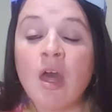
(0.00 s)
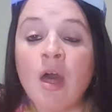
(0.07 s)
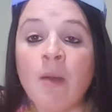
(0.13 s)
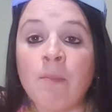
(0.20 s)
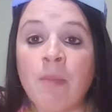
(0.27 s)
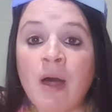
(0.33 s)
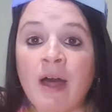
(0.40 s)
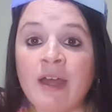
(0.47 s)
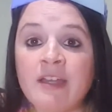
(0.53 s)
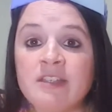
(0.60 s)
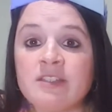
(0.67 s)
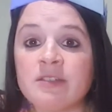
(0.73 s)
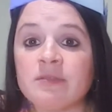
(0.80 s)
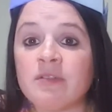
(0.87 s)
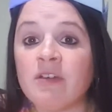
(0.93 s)

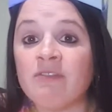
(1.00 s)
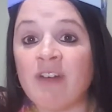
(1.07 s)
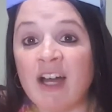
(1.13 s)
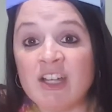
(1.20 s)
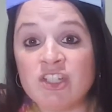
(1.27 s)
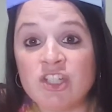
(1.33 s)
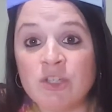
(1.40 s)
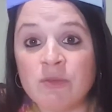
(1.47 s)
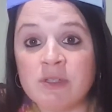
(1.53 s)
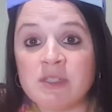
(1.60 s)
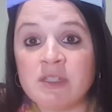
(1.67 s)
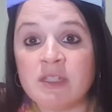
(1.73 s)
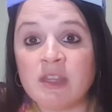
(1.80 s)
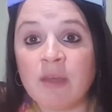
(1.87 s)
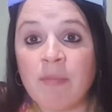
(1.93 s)
But Vashti wasn't
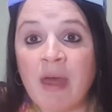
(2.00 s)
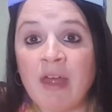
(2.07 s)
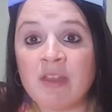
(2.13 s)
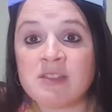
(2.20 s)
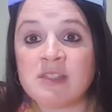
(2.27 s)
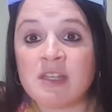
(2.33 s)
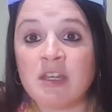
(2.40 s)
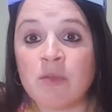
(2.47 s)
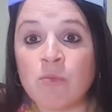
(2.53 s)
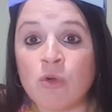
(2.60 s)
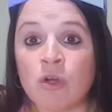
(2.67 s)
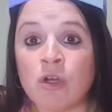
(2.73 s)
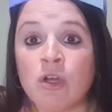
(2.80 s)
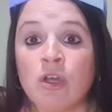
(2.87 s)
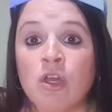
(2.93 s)
in the palace
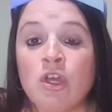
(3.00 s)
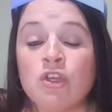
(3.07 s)
anymore,